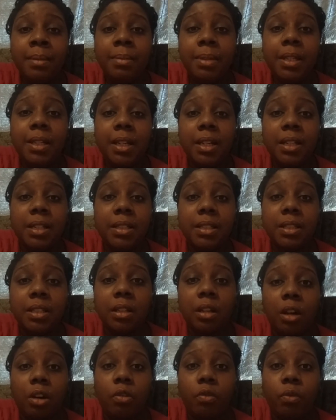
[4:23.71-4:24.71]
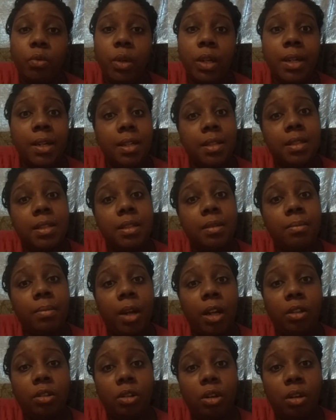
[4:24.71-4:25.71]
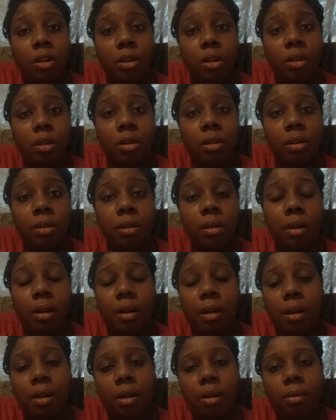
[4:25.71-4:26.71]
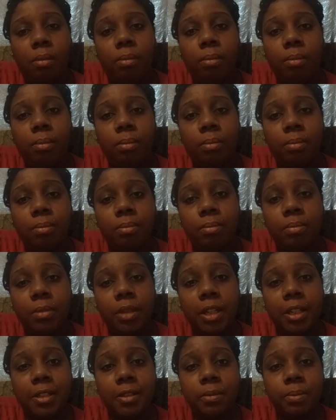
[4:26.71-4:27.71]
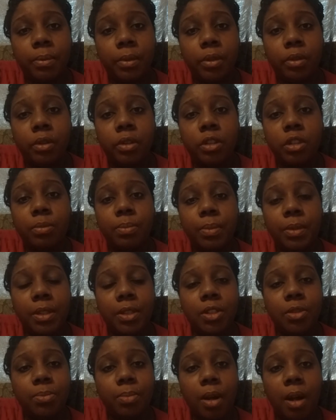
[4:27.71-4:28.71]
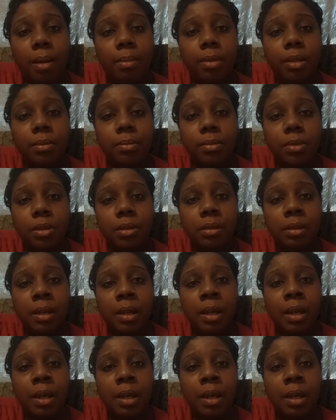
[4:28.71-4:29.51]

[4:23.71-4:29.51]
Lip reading: because of witnessing my daughter experience speech problems.